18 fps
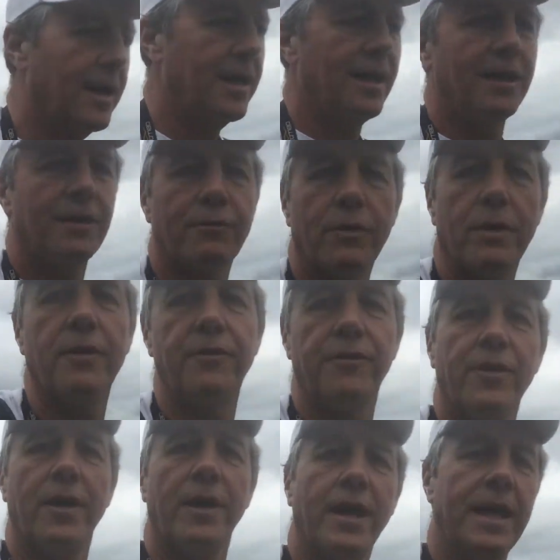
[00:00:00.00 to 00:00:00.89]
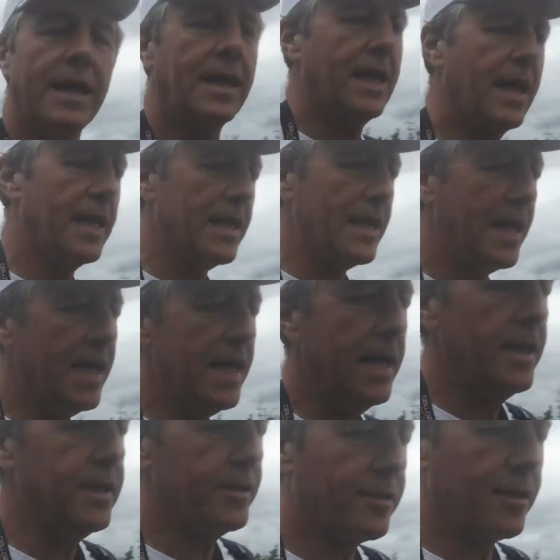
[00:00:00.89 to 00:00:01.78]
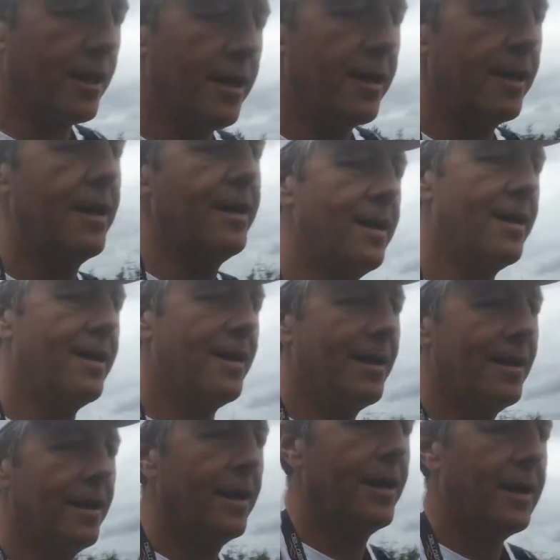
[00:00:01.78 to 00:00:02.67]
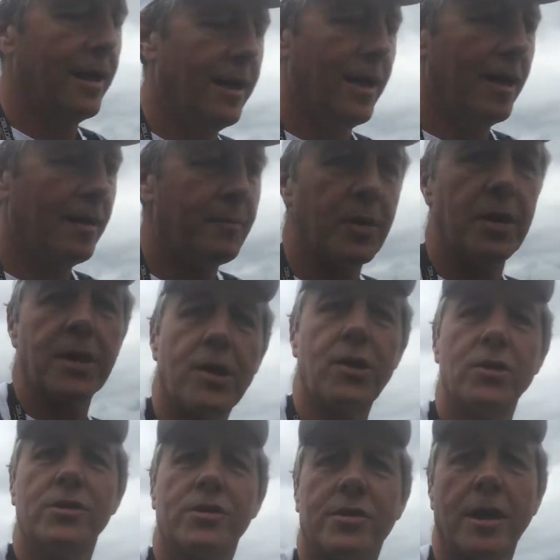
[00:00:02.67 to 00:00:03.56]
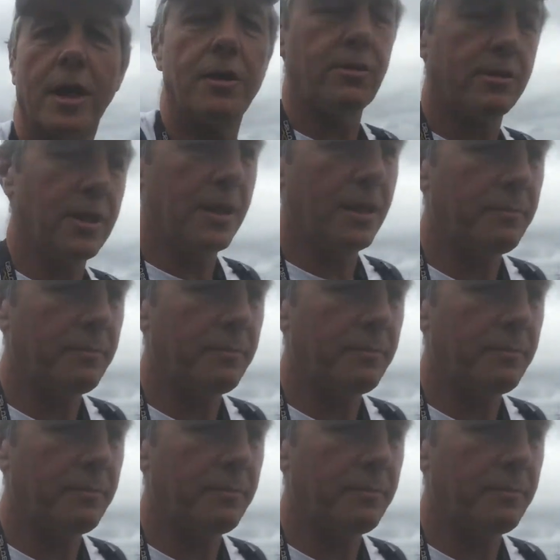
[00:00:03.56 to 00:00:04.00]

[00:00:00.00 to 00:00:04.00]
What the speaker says: Keith with aching knees, but a good soak in